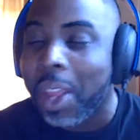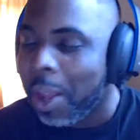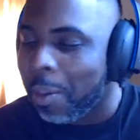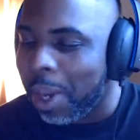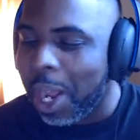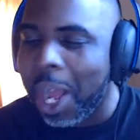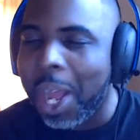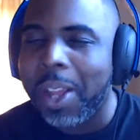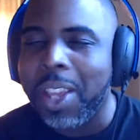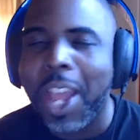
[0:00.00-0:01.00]

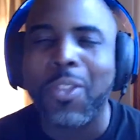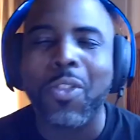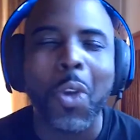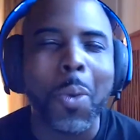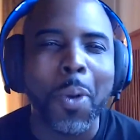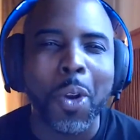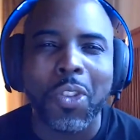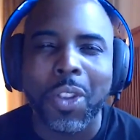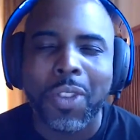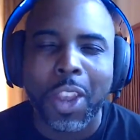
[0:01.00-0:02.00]
But yes, No
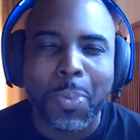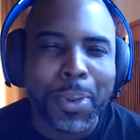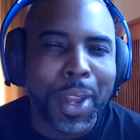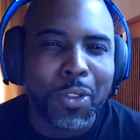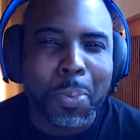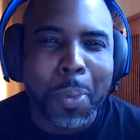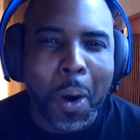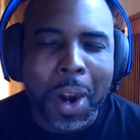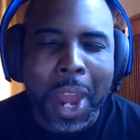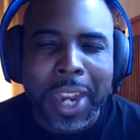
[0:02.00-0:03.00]
Mercy takes place
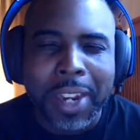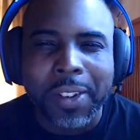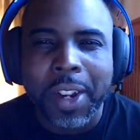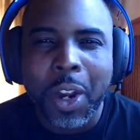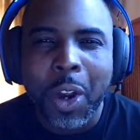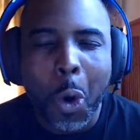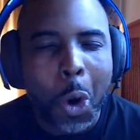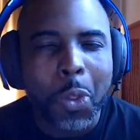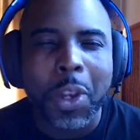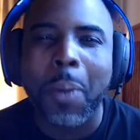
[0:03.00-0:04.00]
tomorrow night
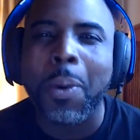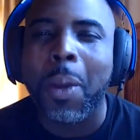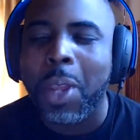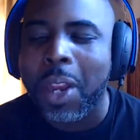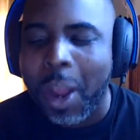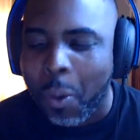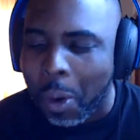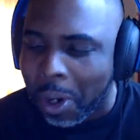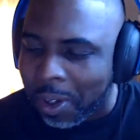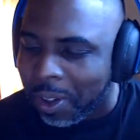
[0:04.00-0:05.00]
on the WWE
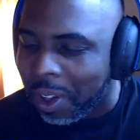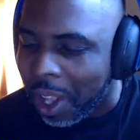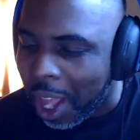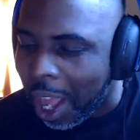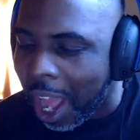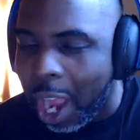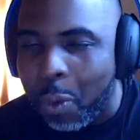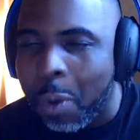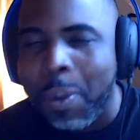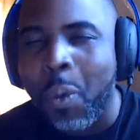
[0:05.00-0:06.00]
Network. I
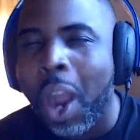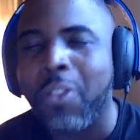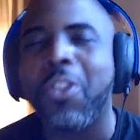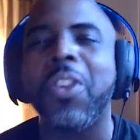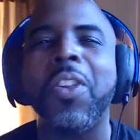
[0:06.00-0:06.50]
will be watching